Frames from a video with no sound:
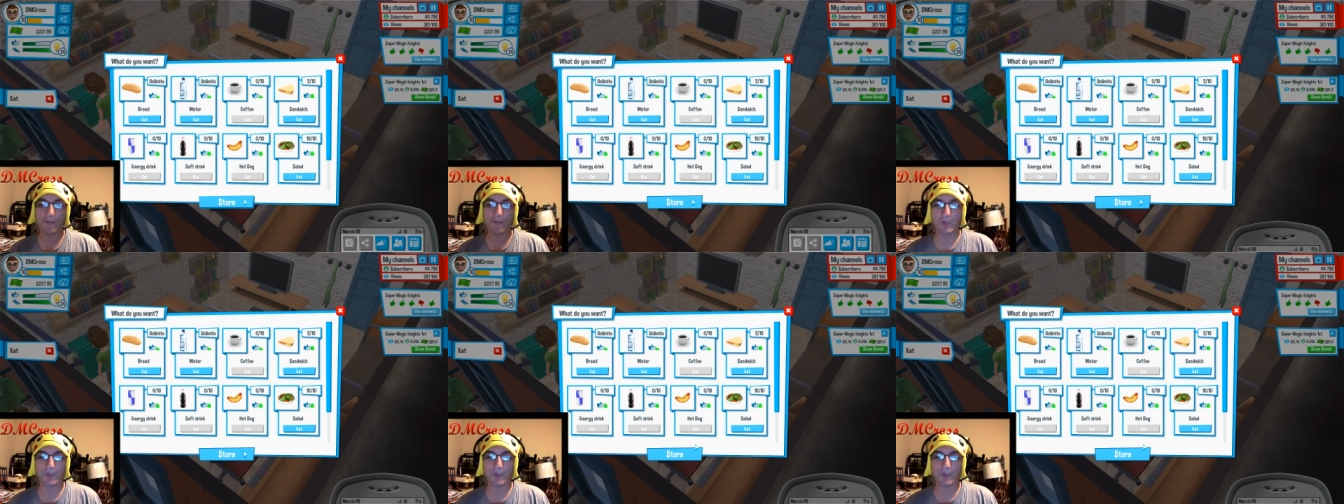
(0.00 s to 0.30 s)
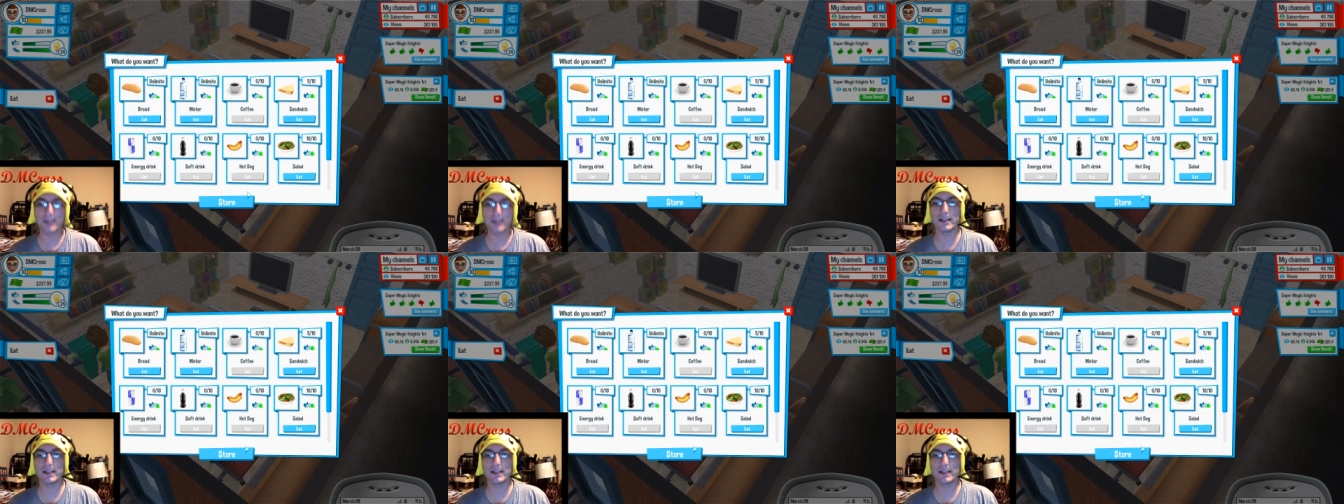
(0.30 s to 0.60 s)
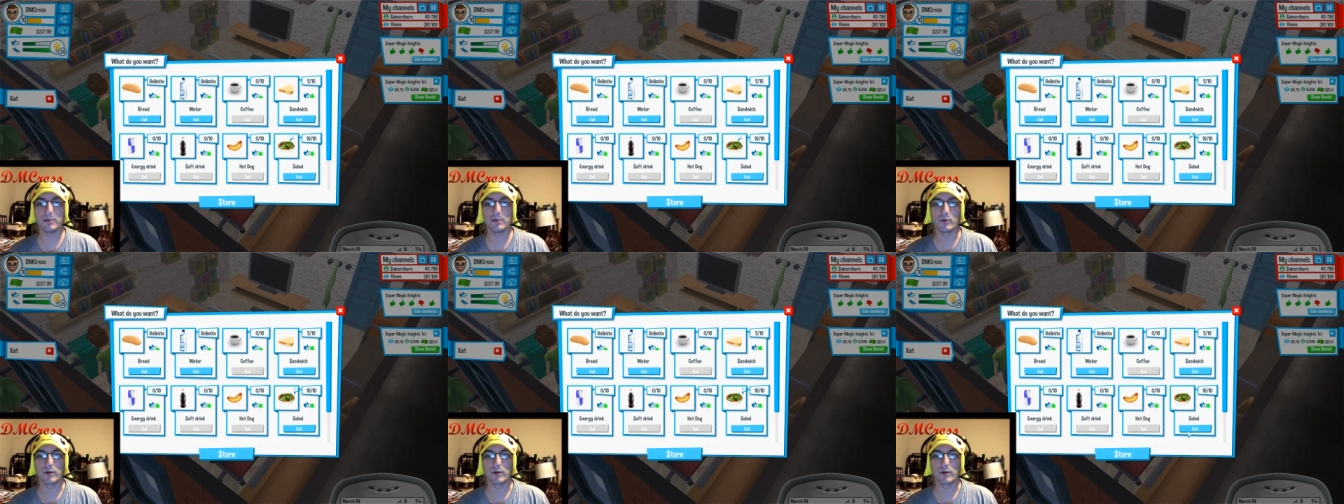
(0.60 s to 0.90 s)
friends
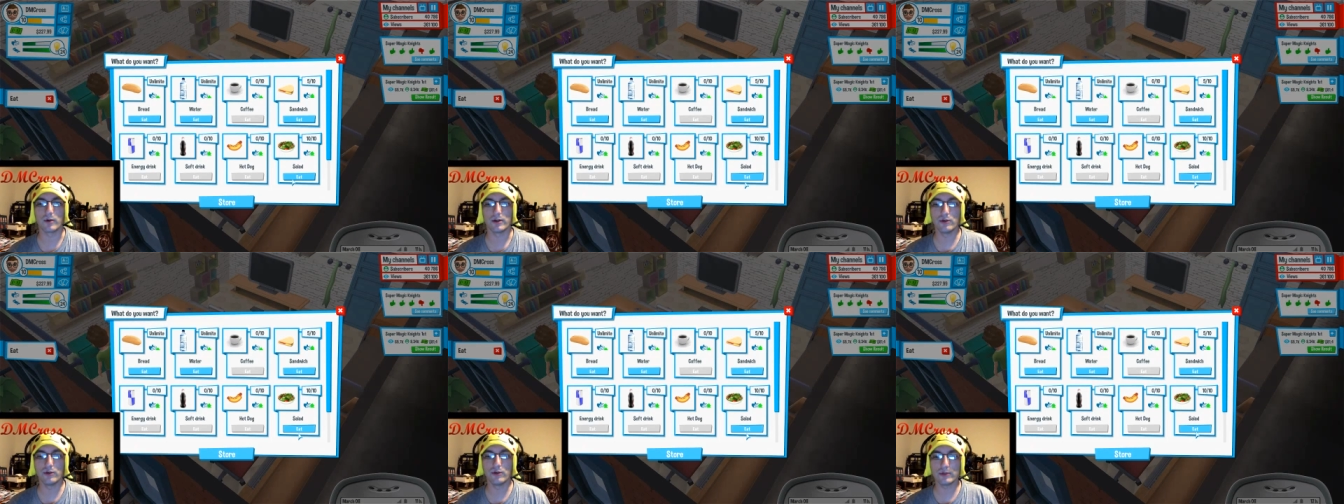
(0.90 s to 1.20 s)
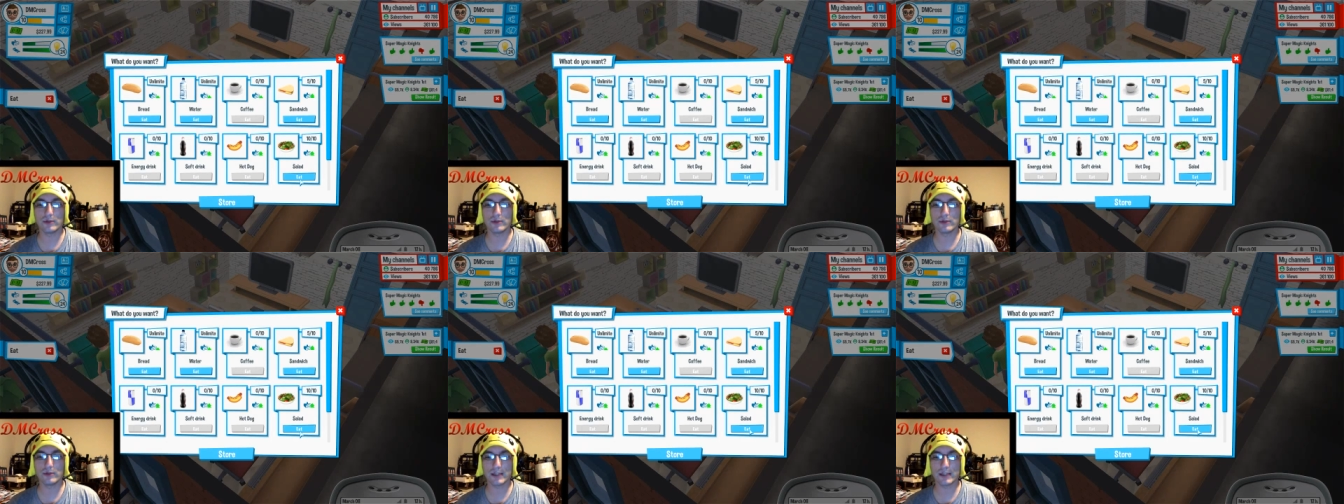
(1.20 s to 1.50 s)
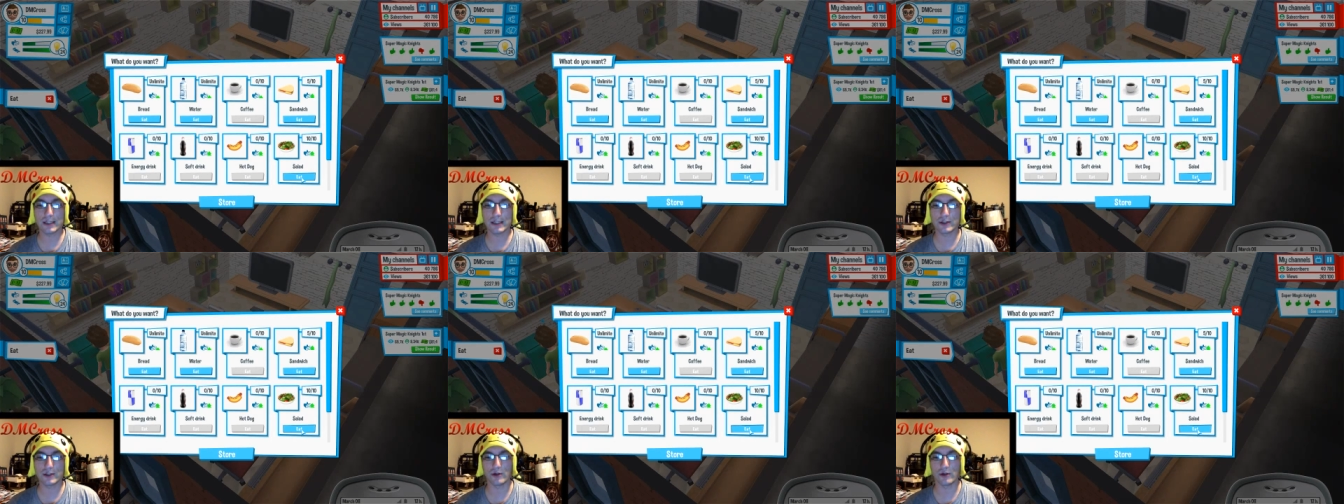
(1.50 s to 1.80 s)
anymore. You said
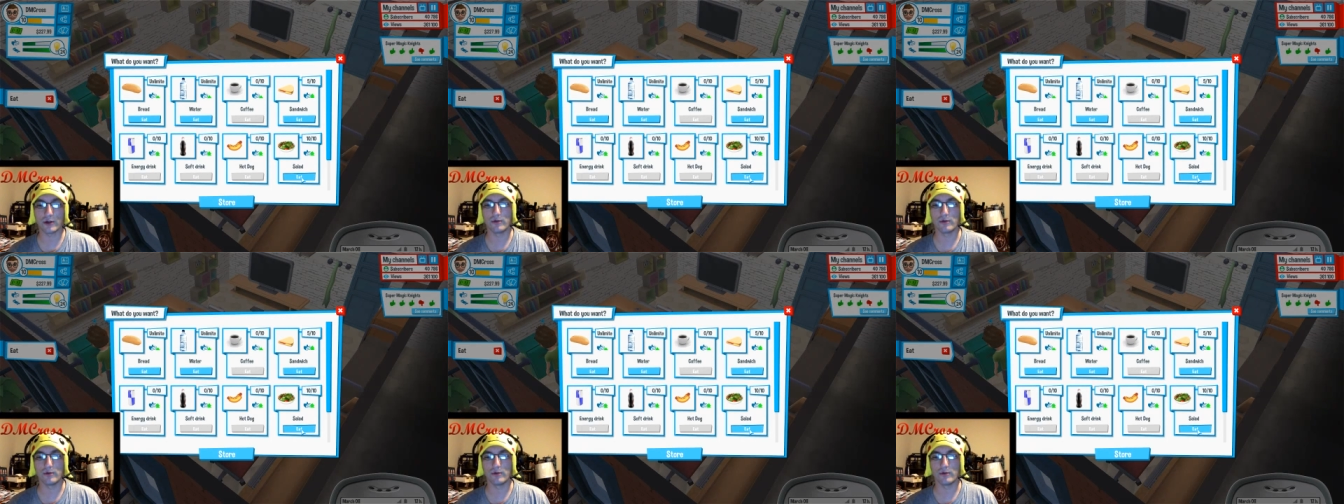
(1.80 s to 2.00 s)
so.